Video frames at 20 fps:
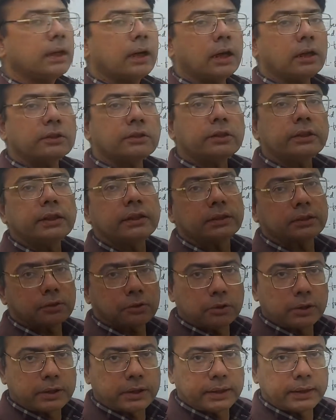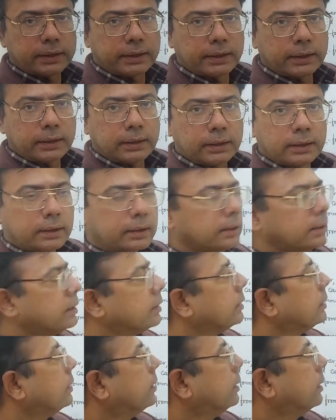also dextrorotatory,
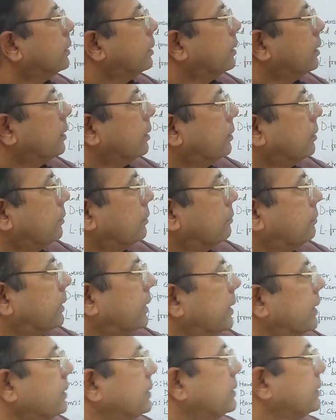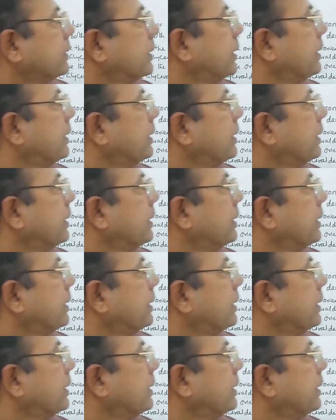whereas